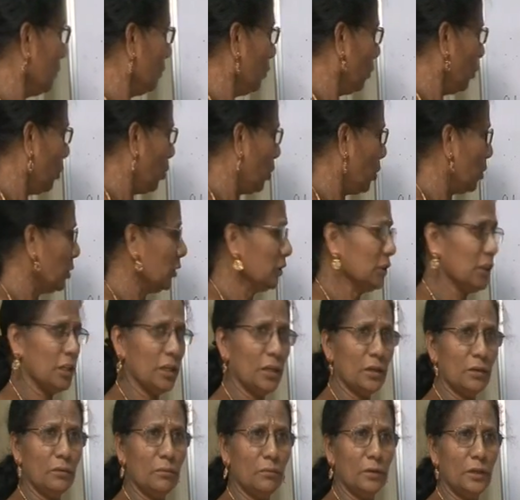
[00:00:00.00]
whole thing
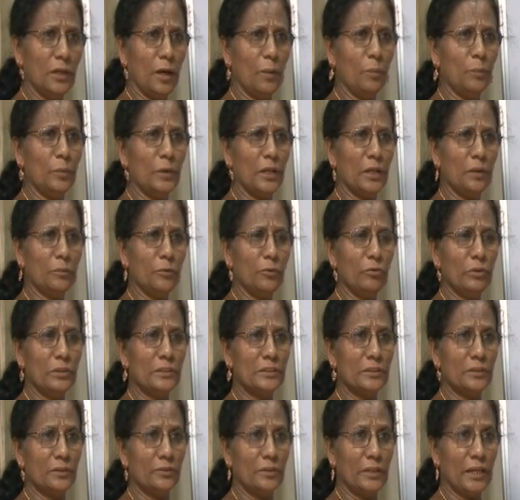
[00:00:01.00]
m term we will
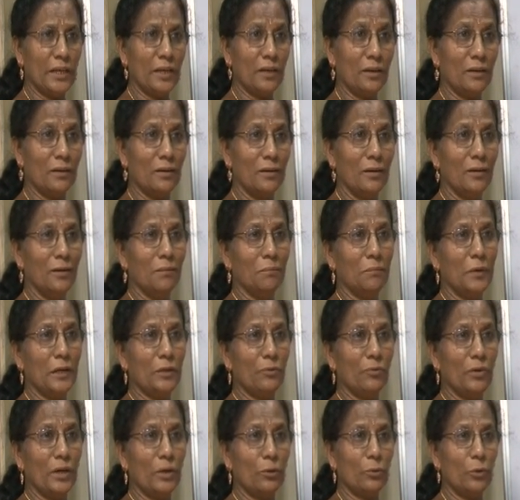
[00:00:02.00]
take, but
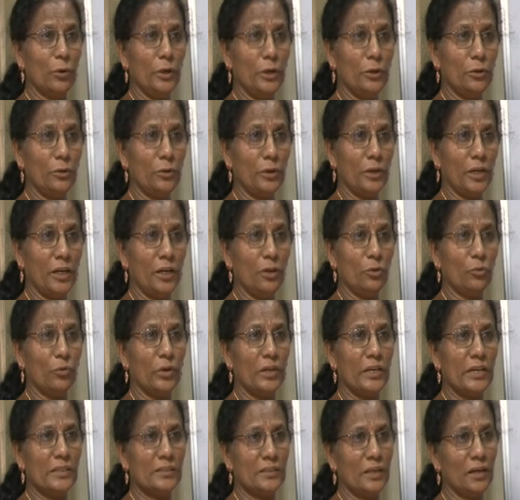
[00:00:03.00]
we are going to treat y
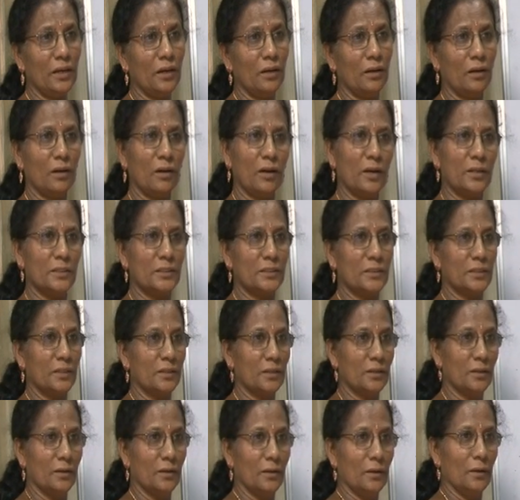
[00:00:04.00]
as a constant,
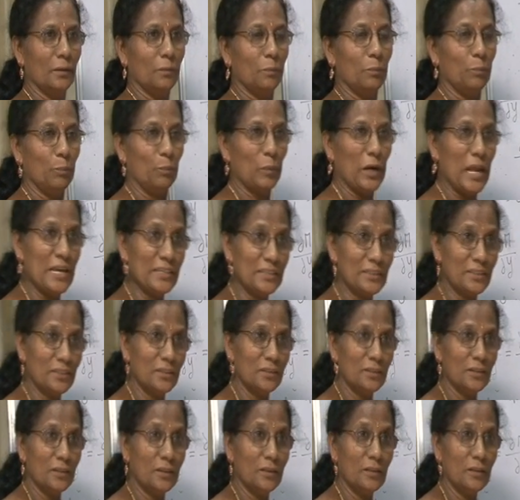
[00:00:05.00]
plus
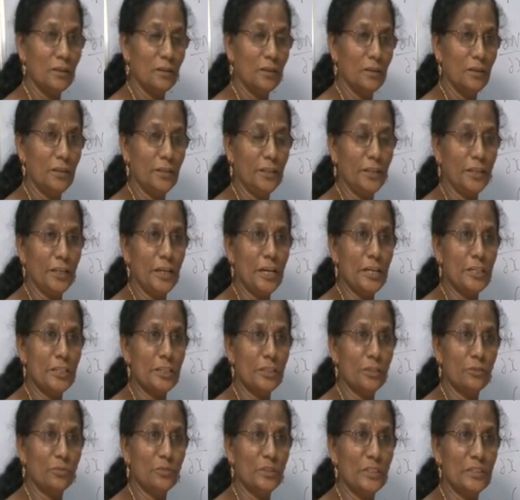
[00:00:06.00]
integration
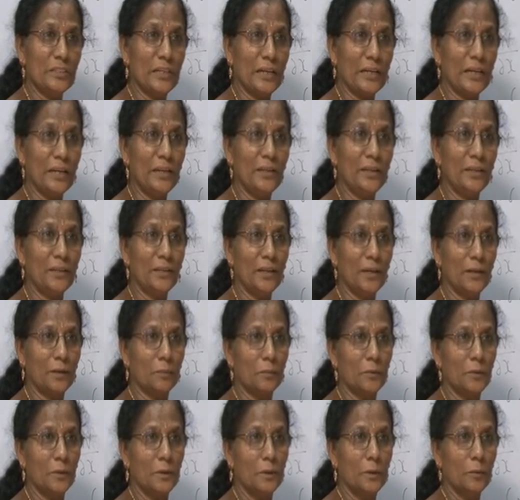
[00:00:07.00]
of the second term,
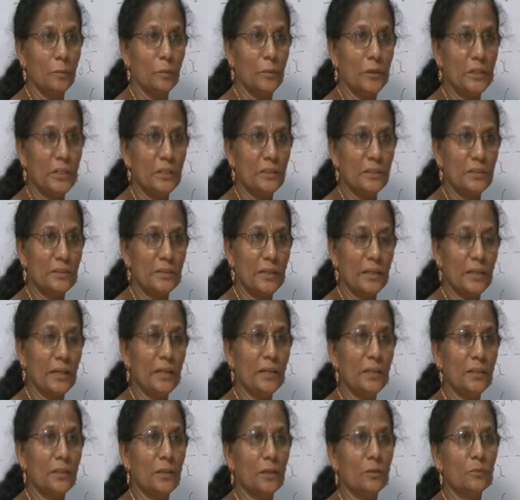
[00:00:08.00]
but in the second
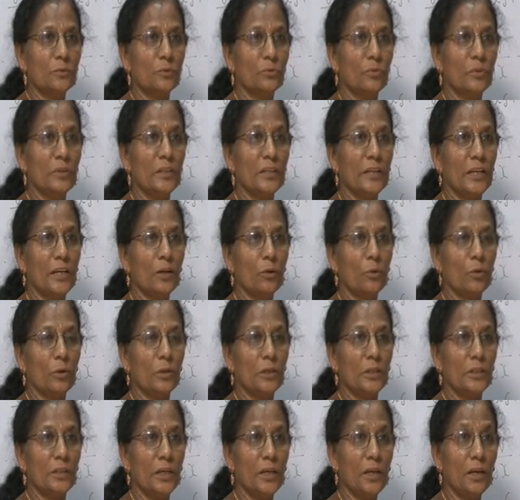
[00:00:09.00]
terms we will take only
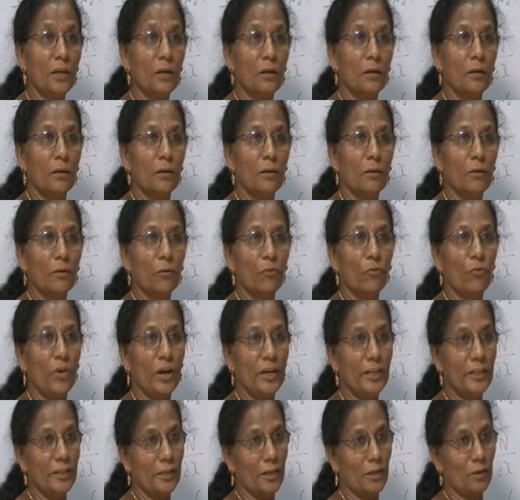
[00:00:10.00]
the y
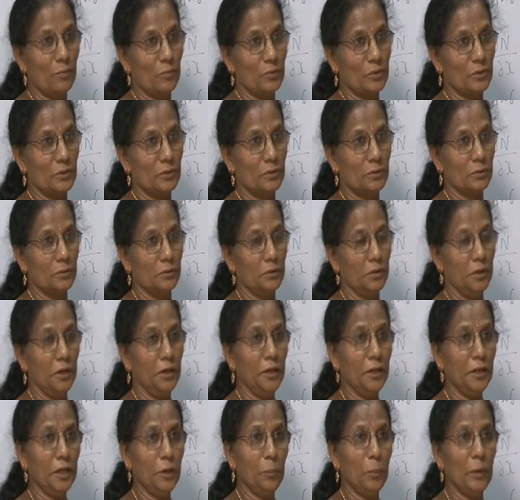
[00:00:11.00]
terms,
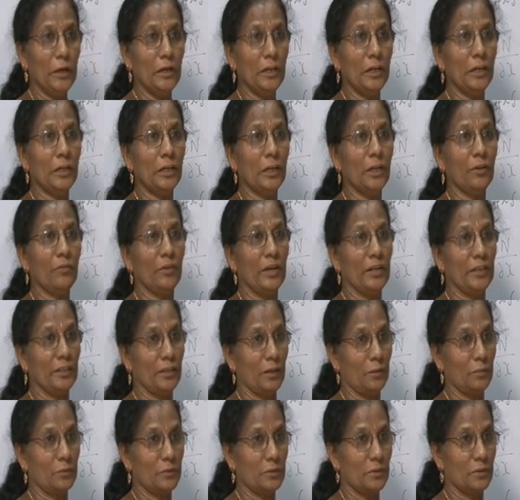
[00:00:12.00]
independently y
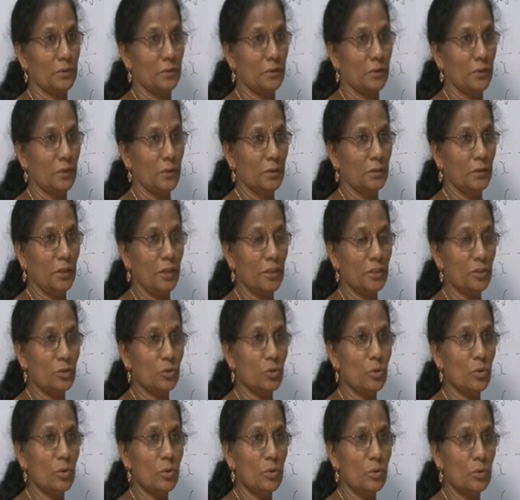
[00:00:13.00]
terms. There is no
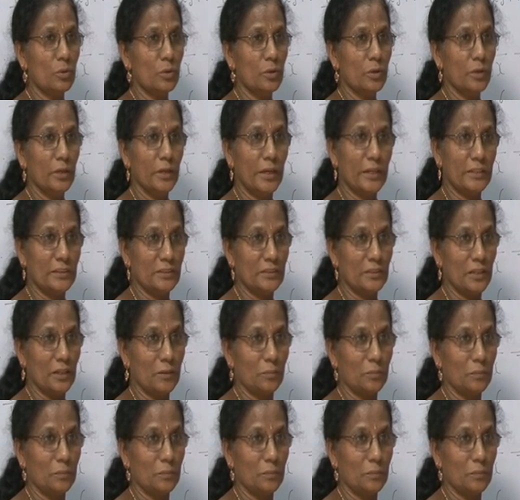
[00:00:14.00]
x term.